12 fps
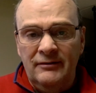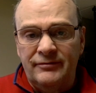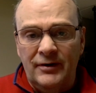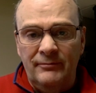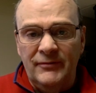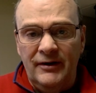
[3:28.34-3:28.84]

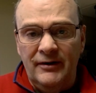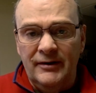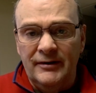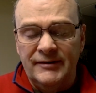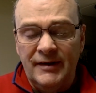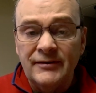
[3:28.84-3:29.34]
from
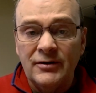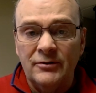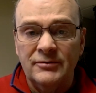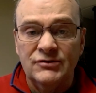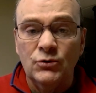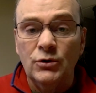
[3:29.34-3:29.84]
the sensor
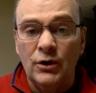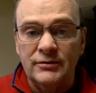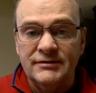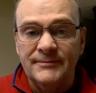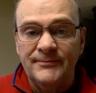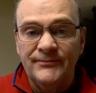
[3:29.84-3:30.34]
was too
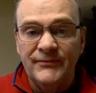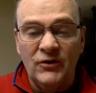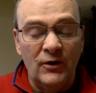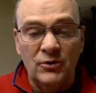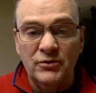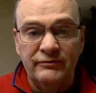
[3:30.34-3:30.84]
close,
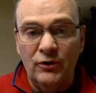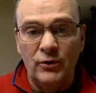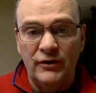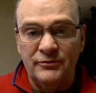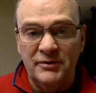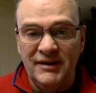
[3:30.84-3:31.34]
so I couldn't
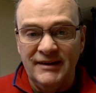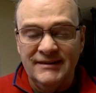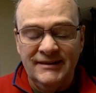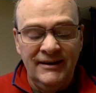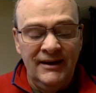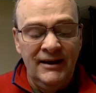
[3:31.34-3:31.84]
focus with
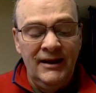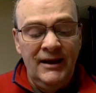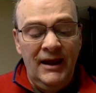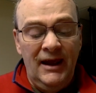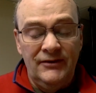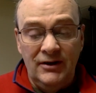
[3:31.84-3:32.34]
this.
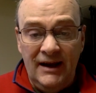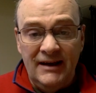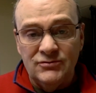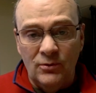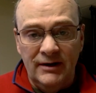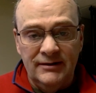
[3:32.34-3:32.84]
And the
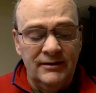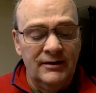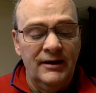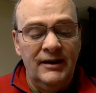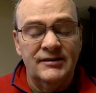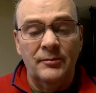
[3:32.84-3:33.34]
last one,
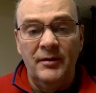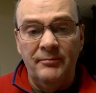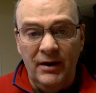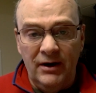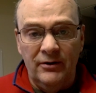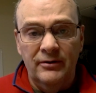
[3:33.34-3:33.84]
it's a bit
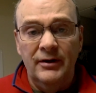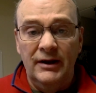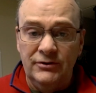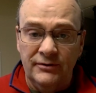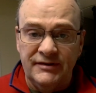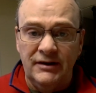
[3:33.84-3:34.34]
bigger,
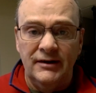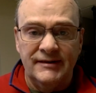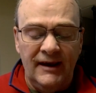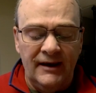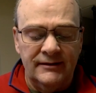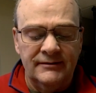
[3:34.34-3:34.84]
and you'll see in a
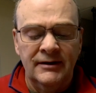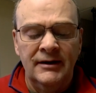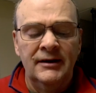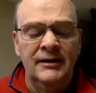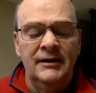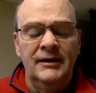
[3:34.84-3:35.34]
second,
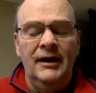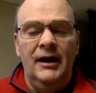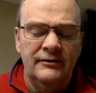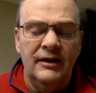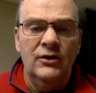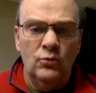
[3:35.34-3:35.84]

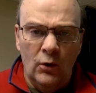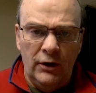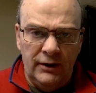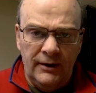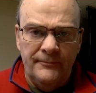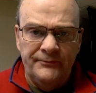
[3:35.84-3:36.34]
it
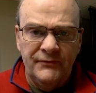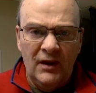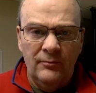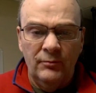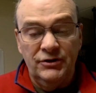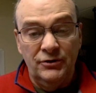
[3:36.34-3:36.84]
worked.
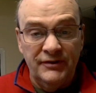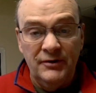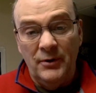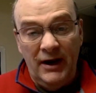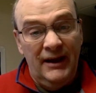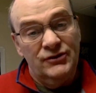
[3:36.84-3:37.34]
But you'll see
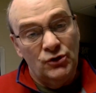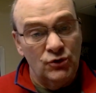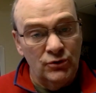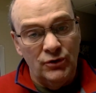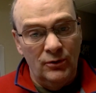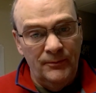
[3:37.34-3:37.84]
what I had to
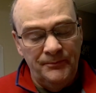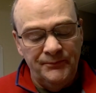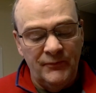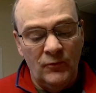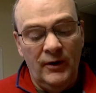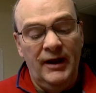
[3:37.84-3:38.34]
do though,
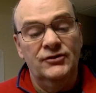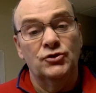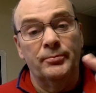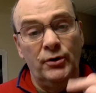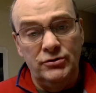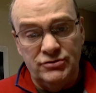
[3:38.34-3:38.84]
what I had to
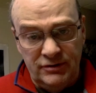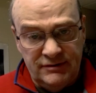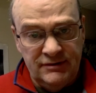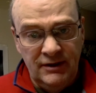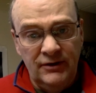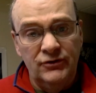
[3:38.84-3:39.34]

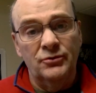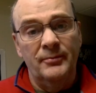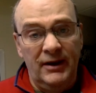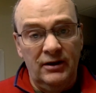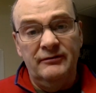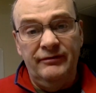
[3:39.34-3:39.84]
purchase to
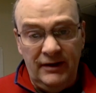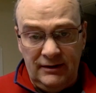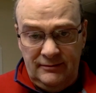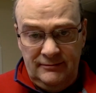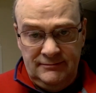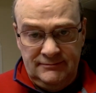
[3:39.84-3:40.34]
make it fit.